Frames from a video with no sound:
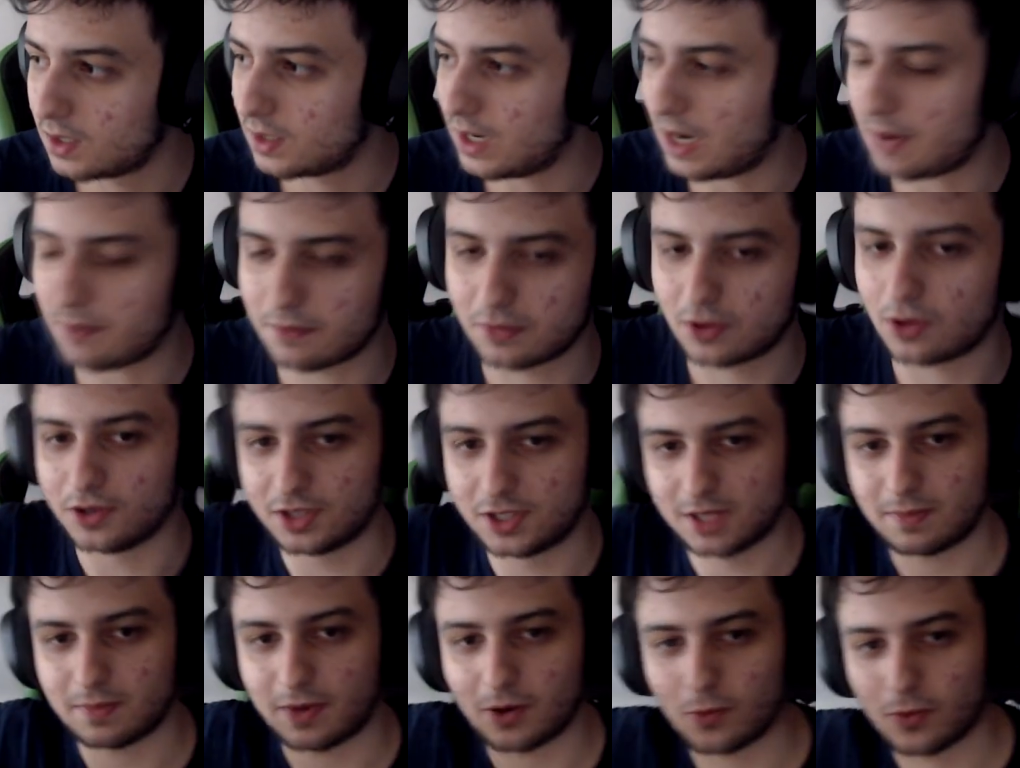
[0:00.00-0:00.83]
I'm
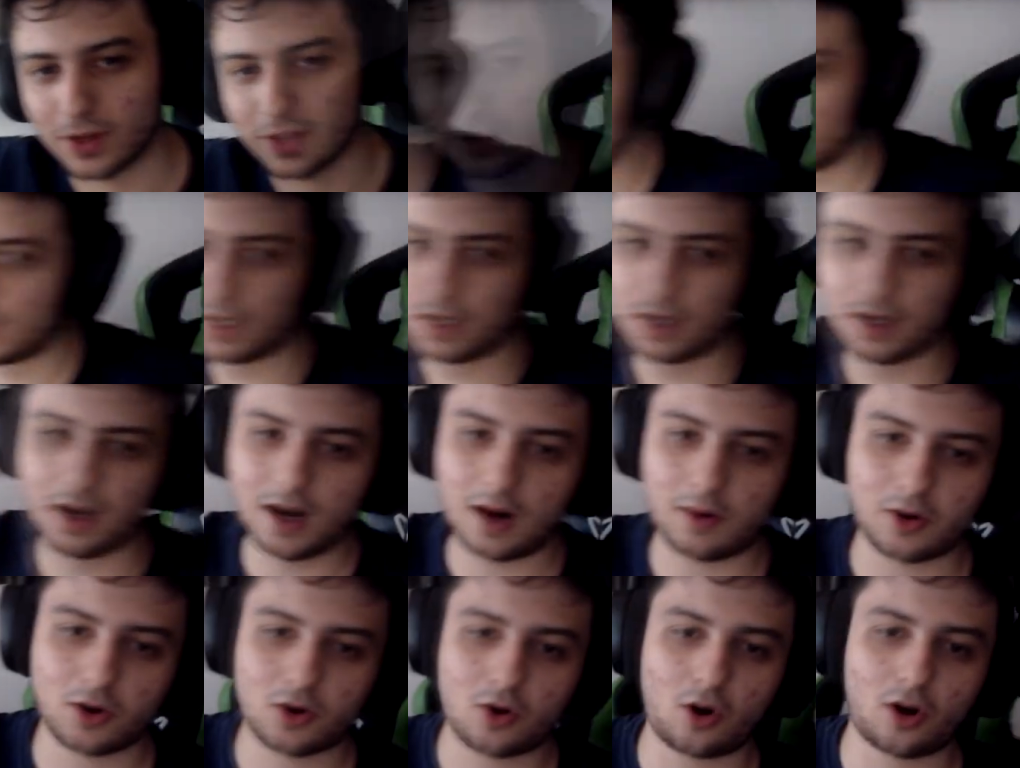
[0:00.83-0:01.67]
closing my window. I
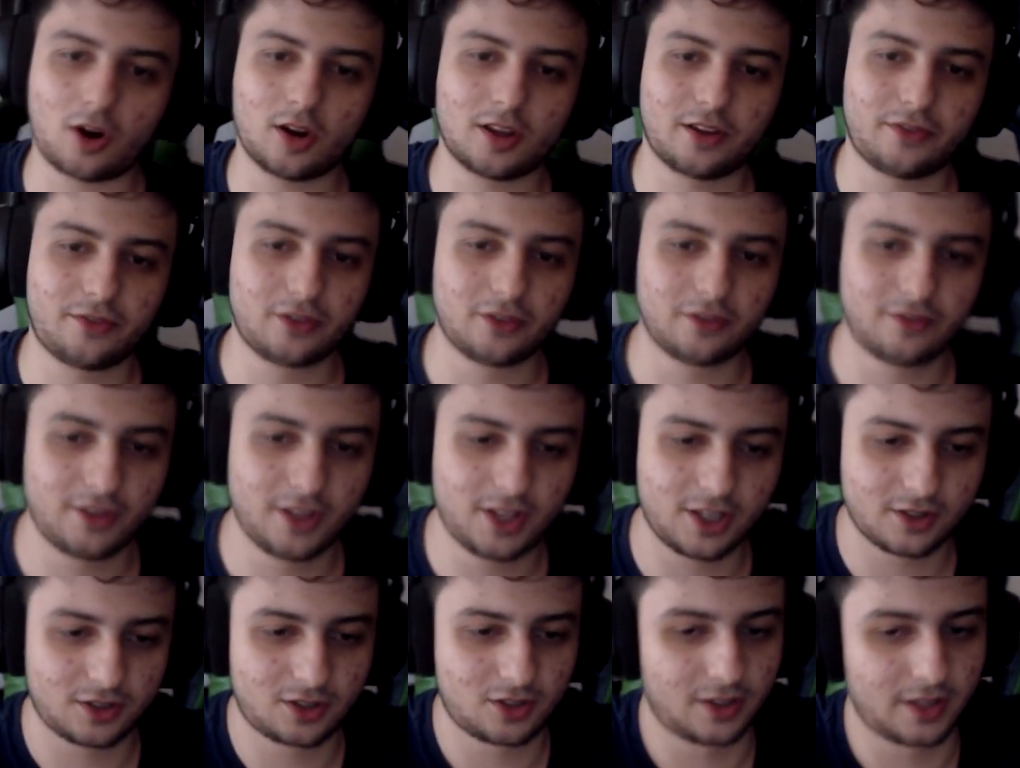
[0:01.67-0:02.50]
recorded a few
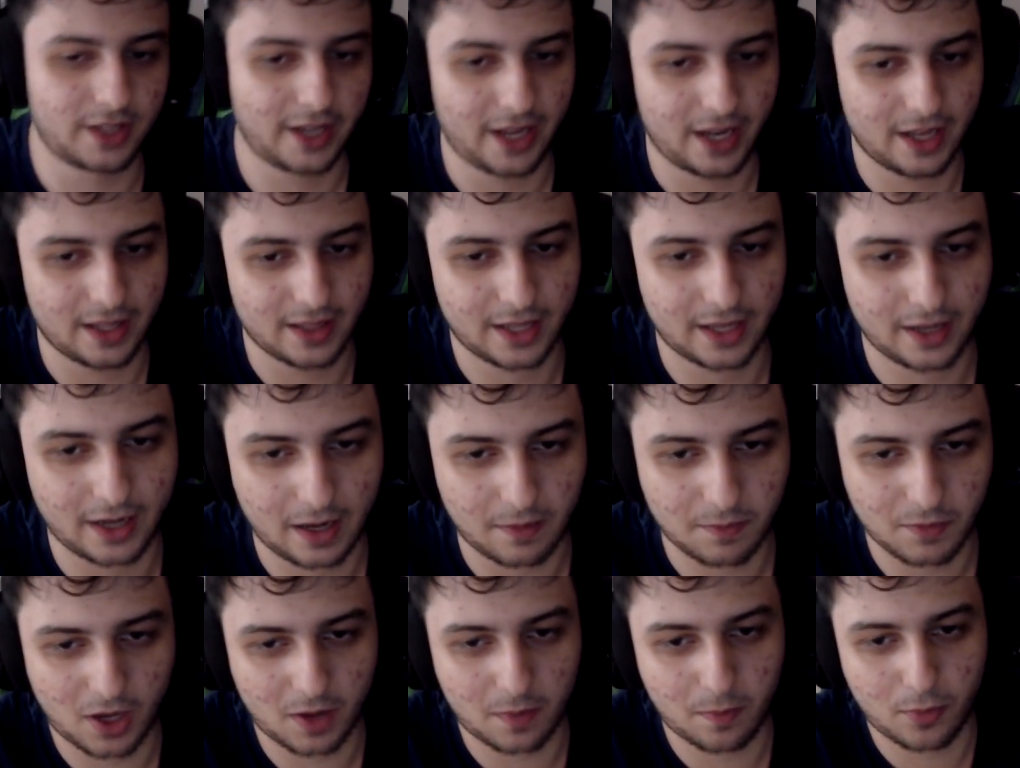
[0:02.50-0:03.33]
videos today, and I'm
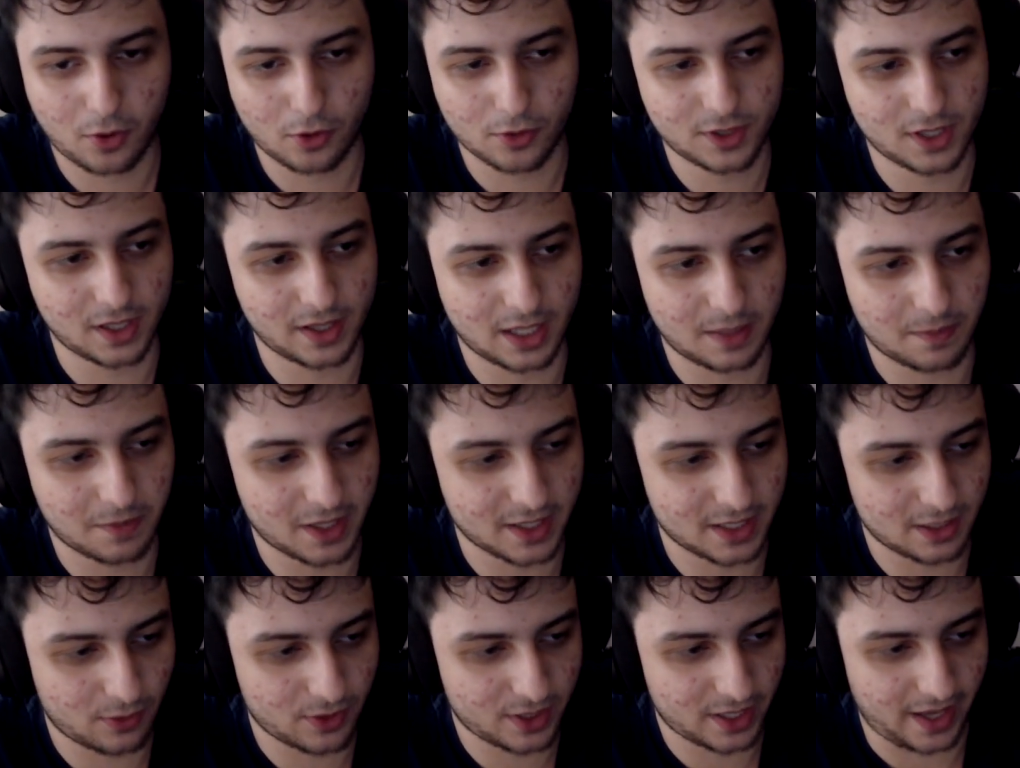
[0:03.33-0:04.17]
not posting them
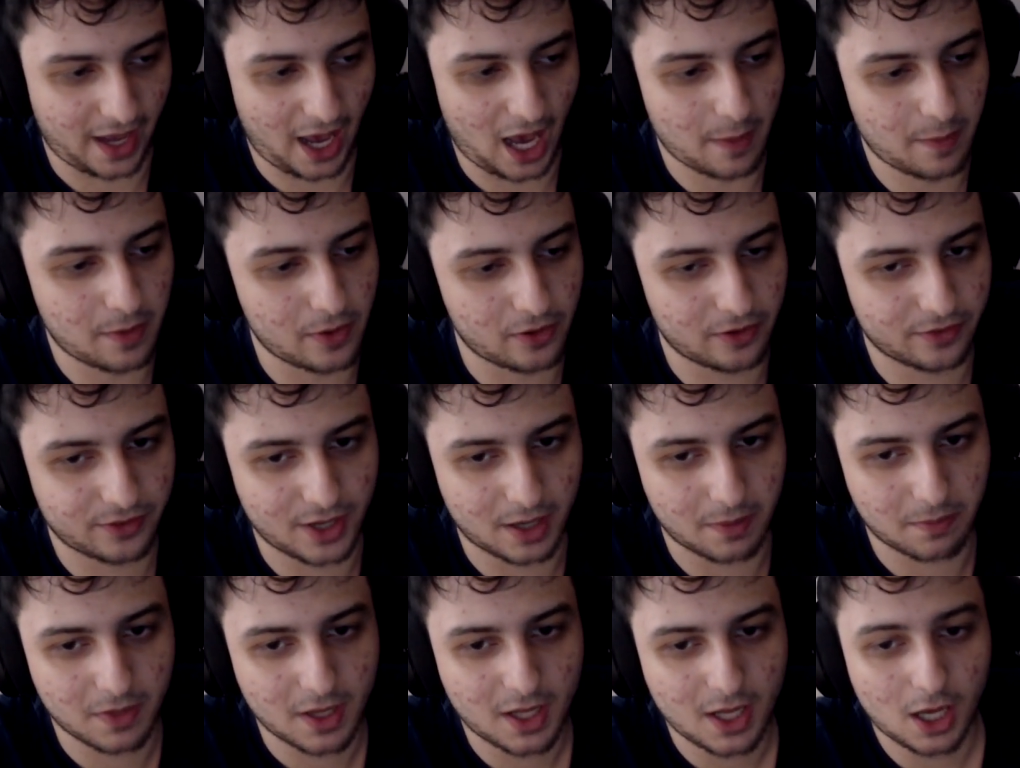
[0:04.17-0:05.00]
because I wasn't happy with
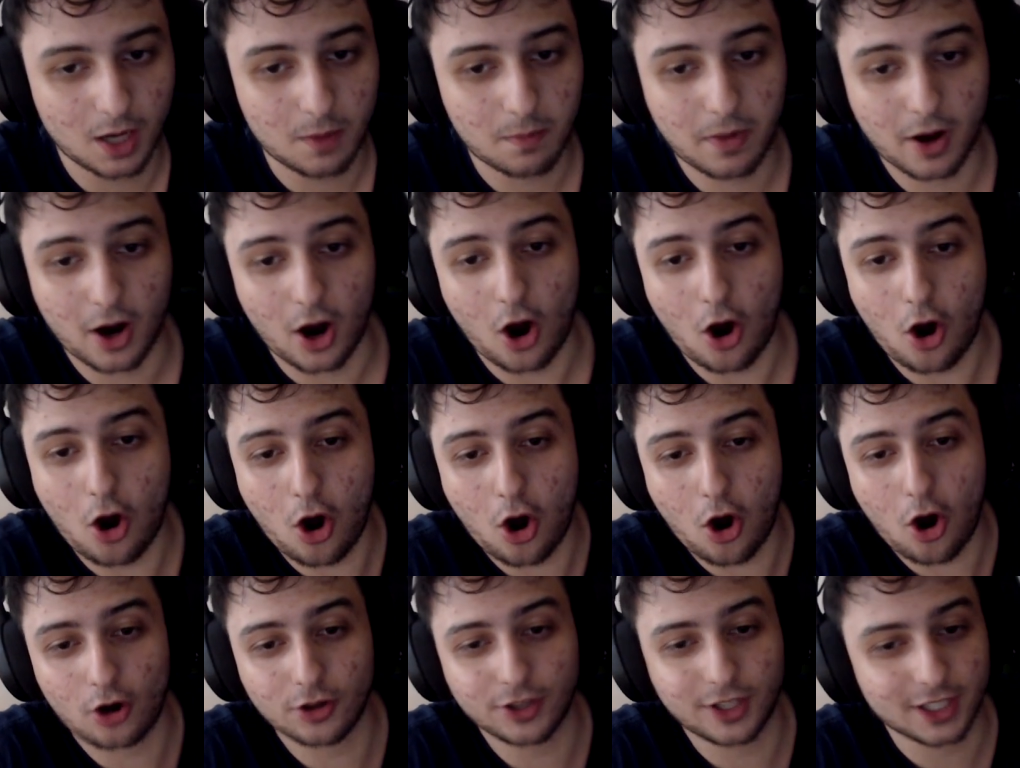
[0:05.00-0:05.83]
them. But
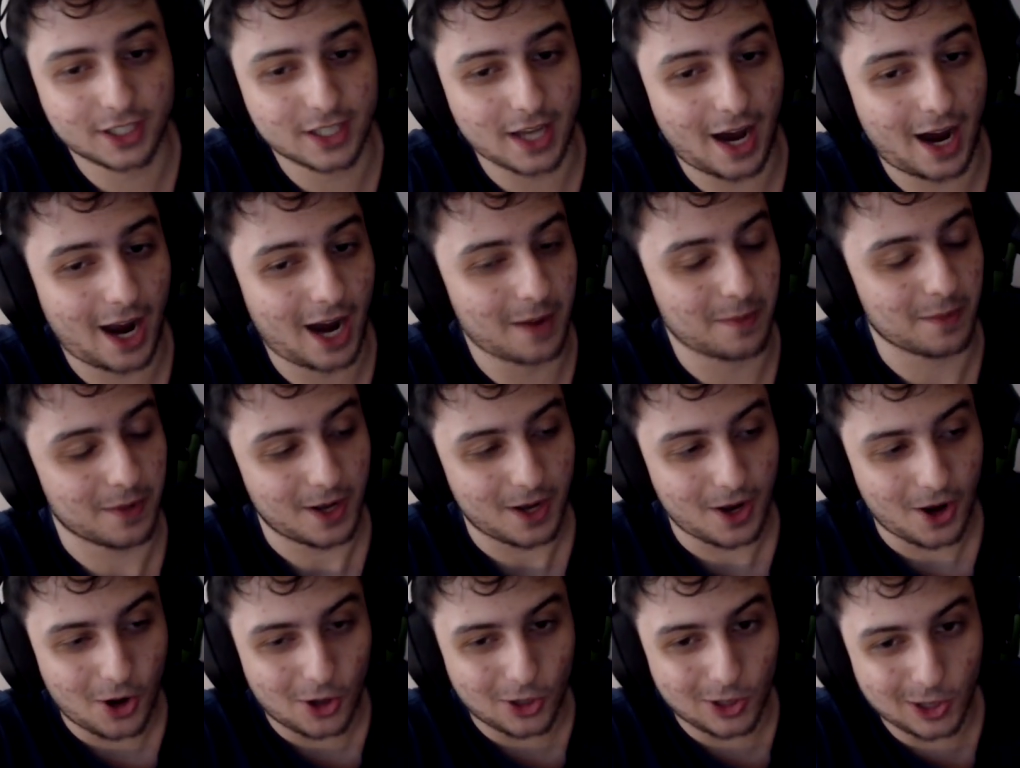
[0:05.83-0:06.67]
all the time,
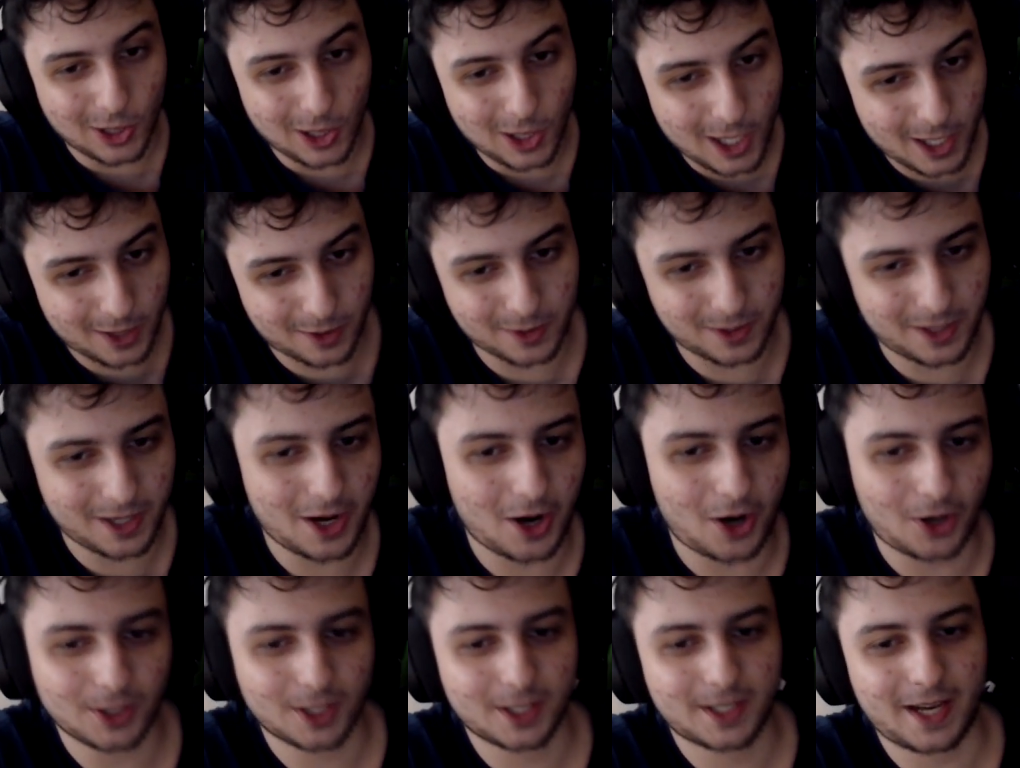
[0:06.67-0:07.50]
literally
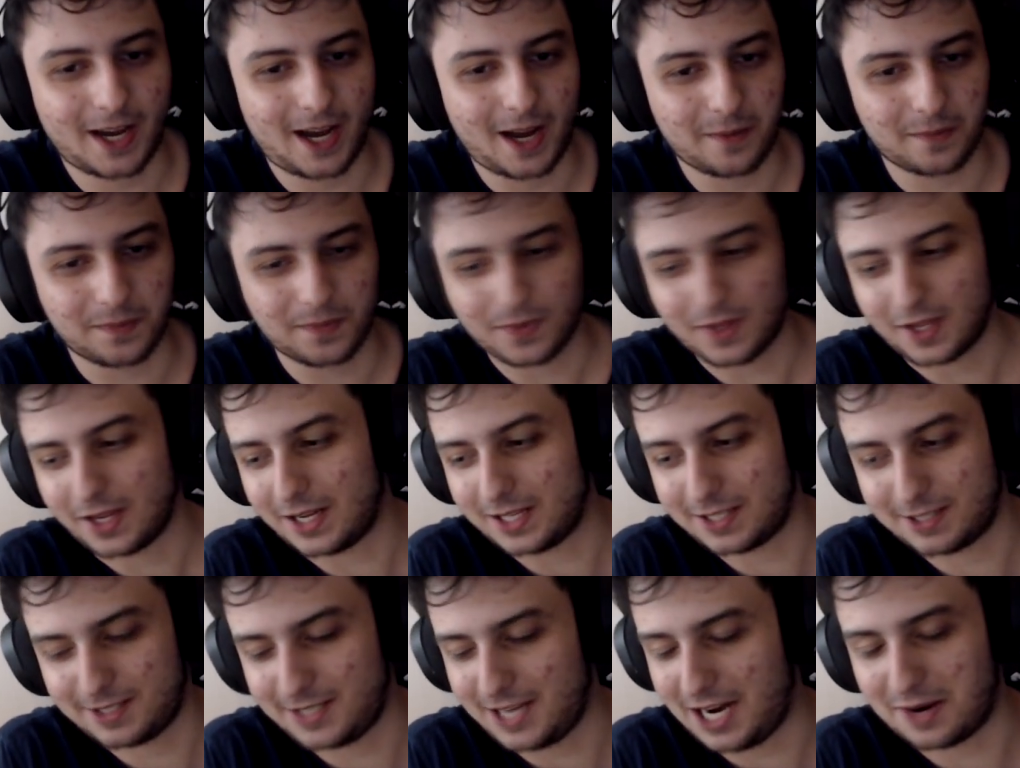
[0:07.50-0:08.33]
all the time, a
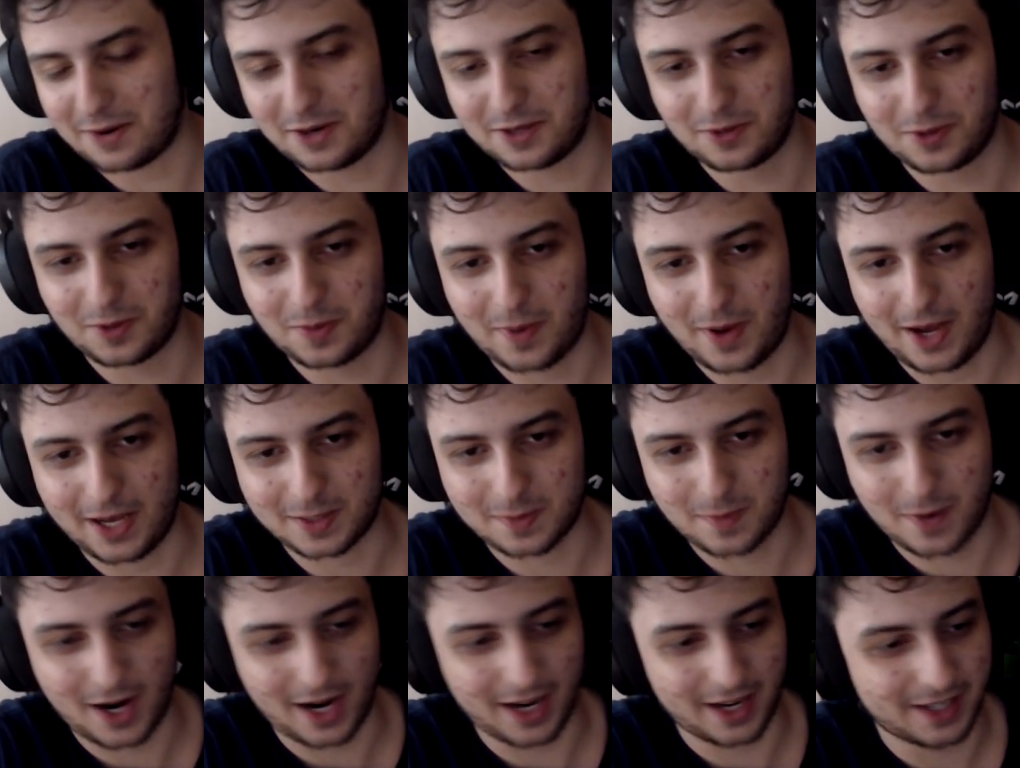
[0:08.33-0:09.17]
siren would pass
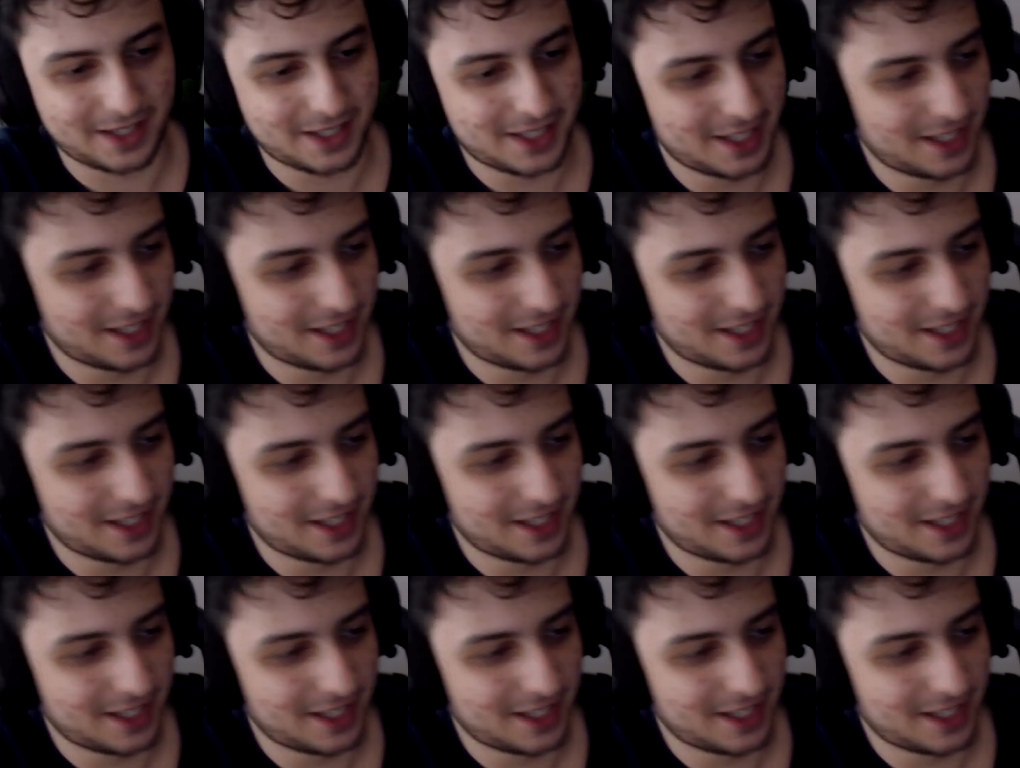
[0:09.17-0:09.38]
by.